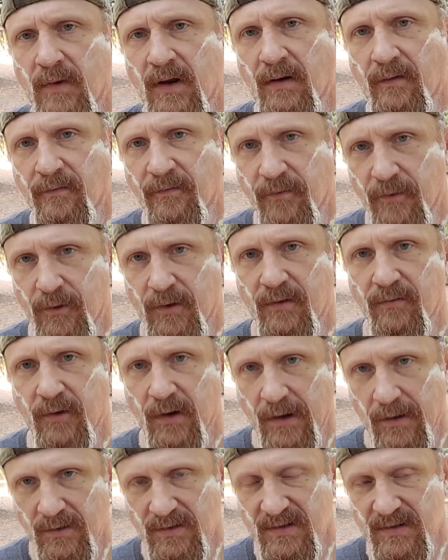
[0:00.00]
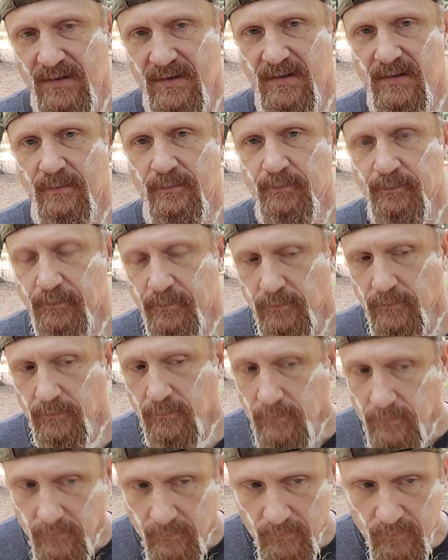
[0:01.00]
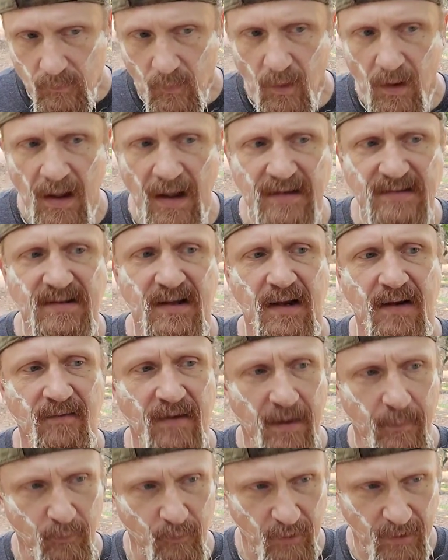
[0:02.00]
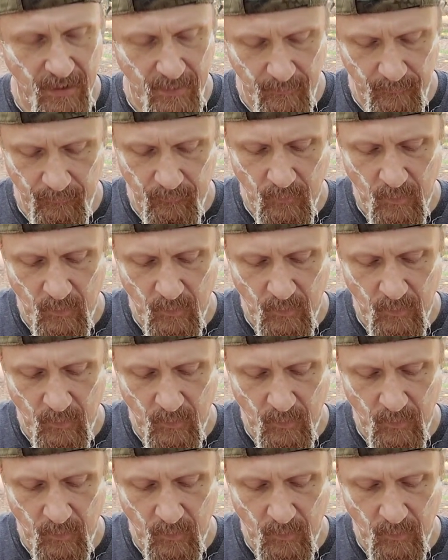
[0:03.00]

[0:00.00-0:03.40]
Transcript: and fruity fragrances, as they evaporate,